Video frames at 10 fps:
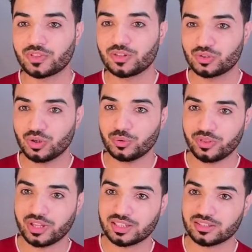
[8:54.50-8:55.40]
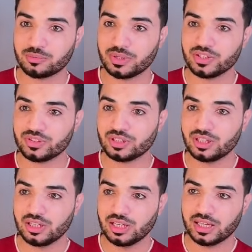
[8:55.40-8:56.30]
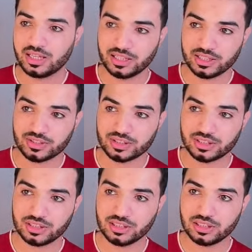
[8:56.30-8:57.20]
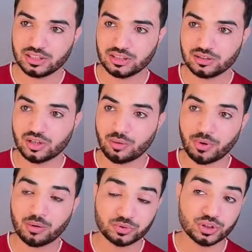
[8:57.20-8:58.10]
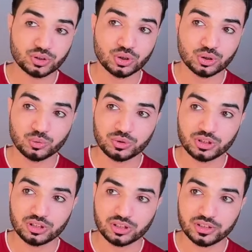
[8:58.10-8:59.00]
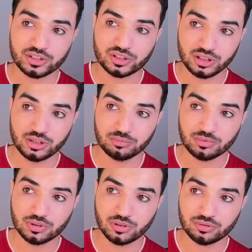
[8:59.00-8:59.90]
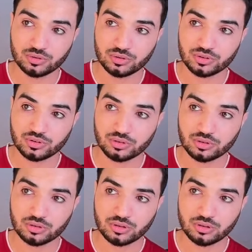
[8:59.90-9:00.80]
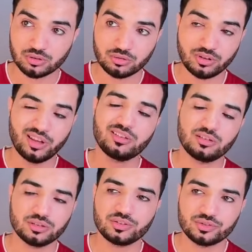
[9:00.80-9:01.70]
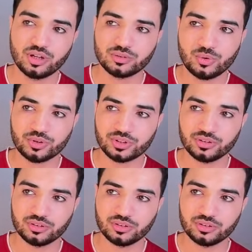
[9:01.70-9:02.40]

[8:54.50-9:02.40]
so that's amazing and let's see dop object including the red team of course and it's not working